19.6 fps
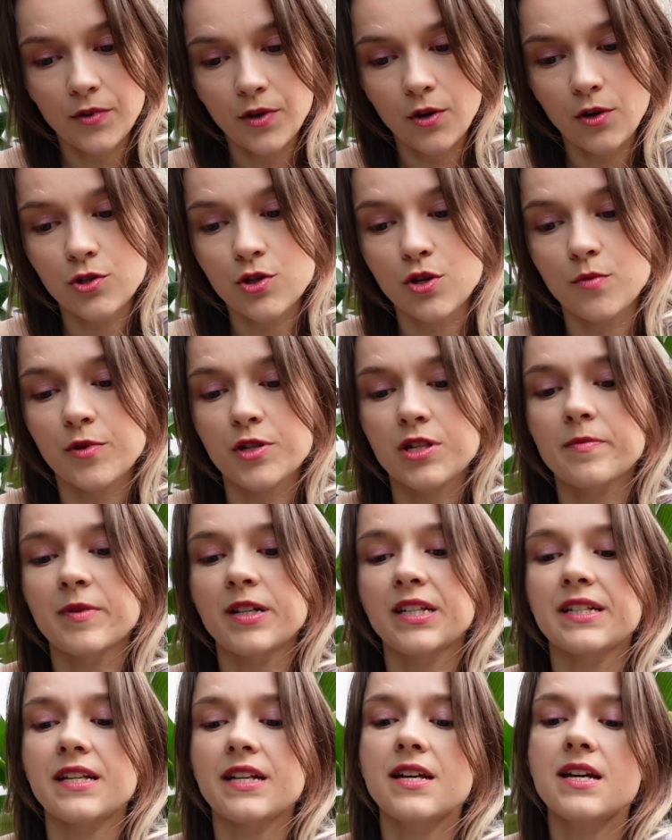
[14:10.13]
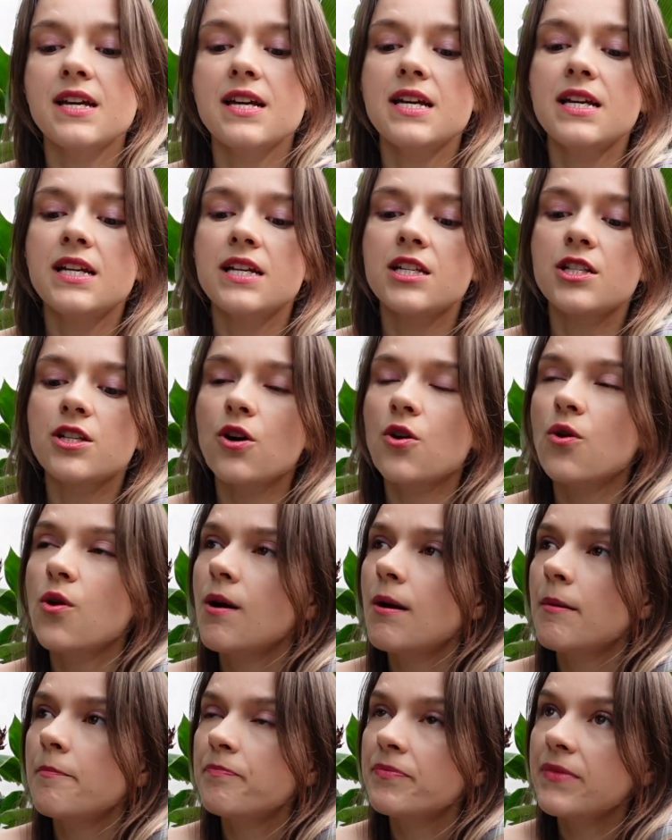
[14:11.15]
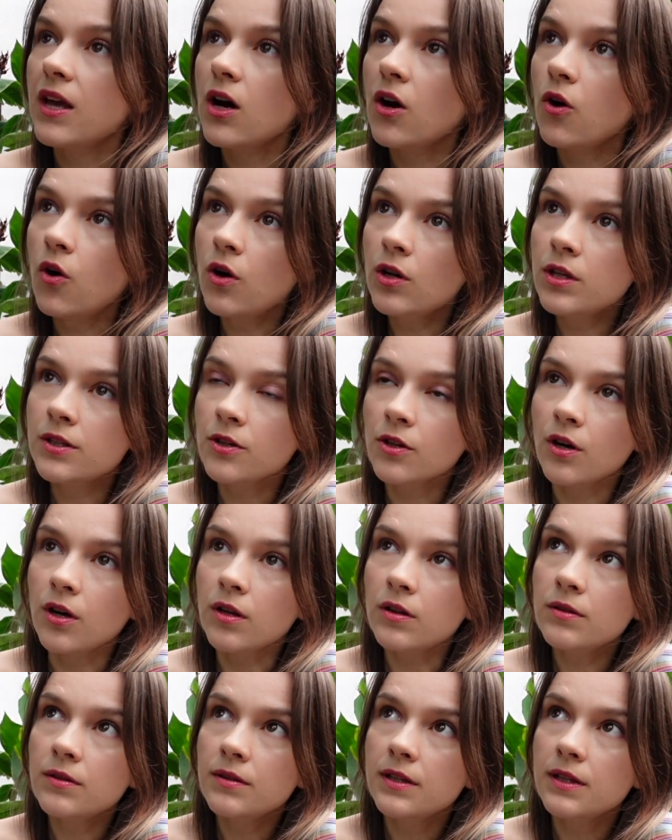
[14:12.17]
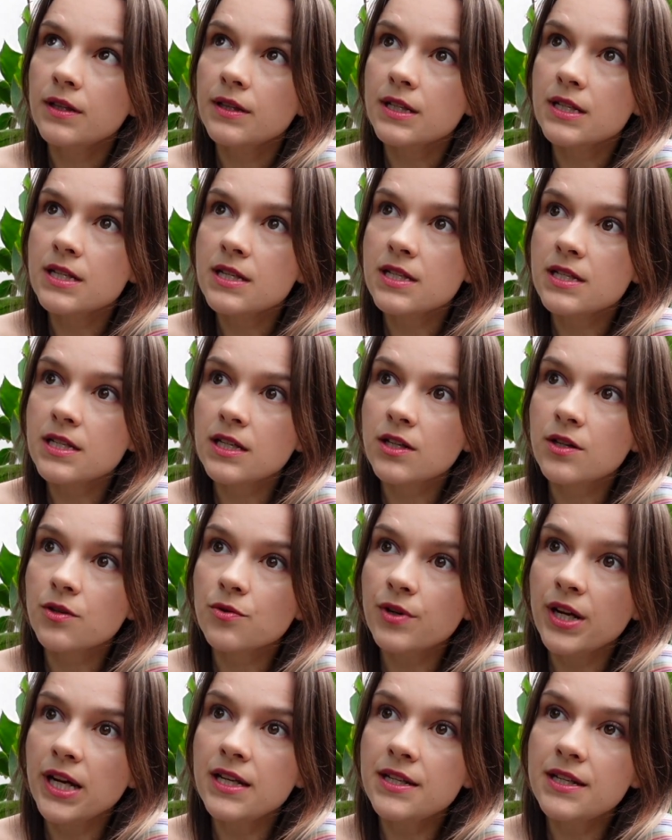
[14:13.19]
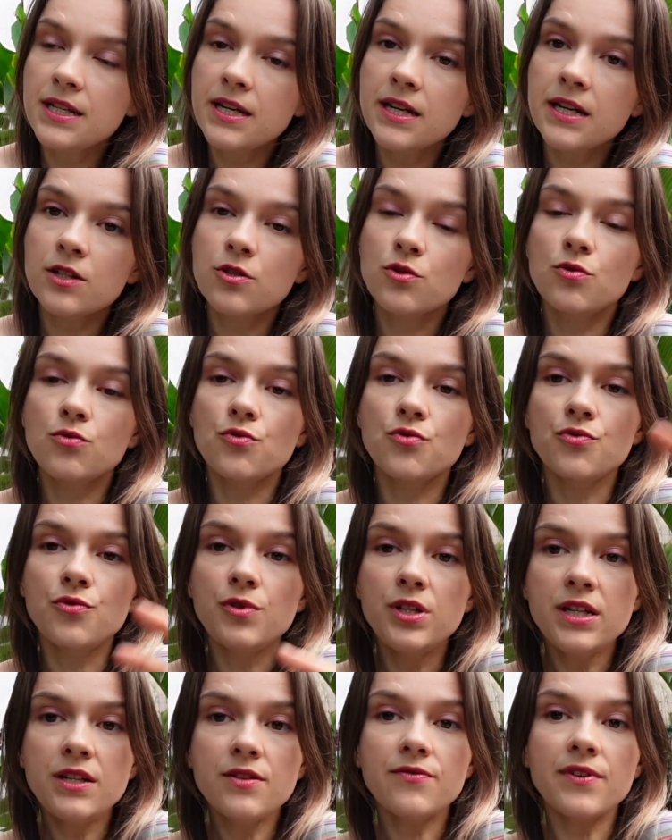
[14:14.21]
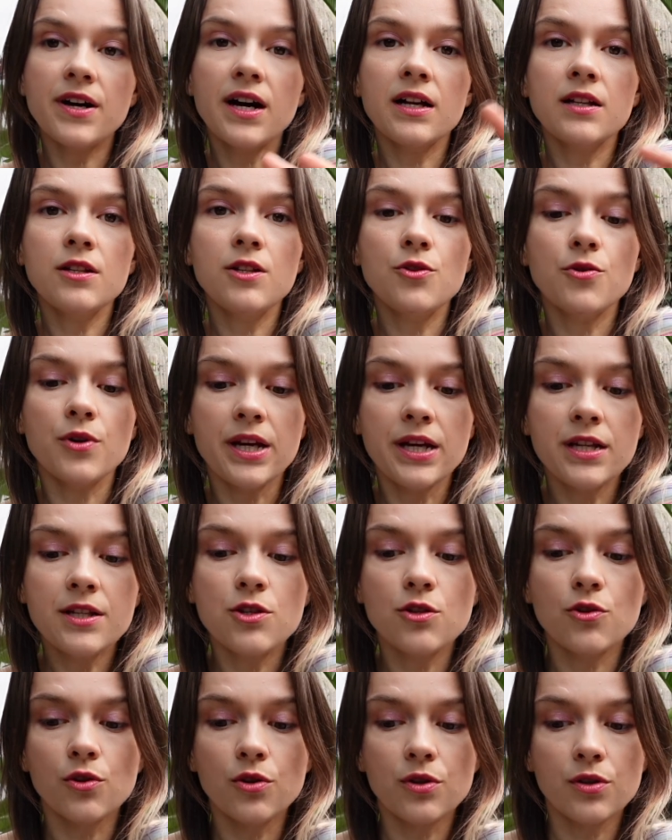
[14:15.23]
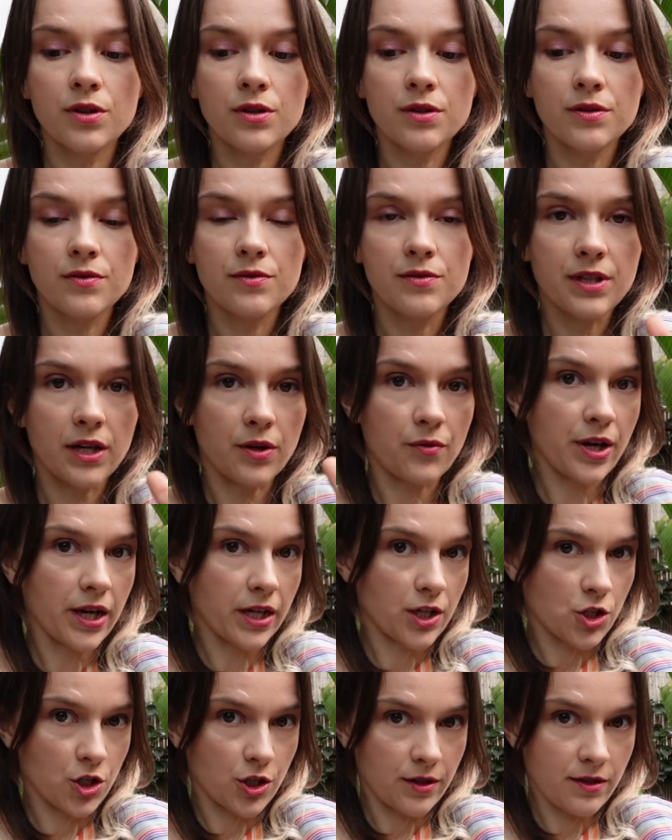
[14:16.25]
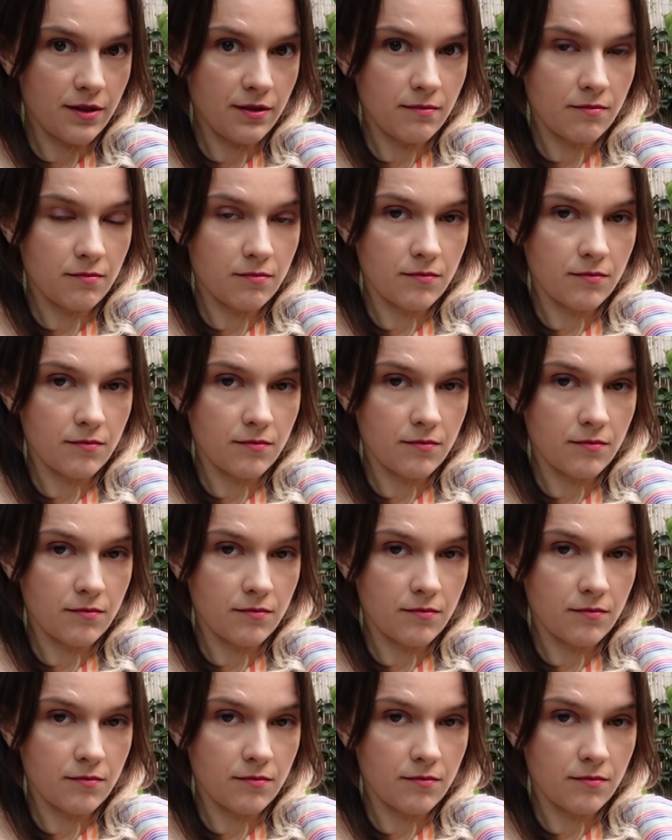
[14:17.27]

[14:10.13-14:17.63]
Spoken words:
Also a possibility. So all in all, this is a great year to reevaluate your direction.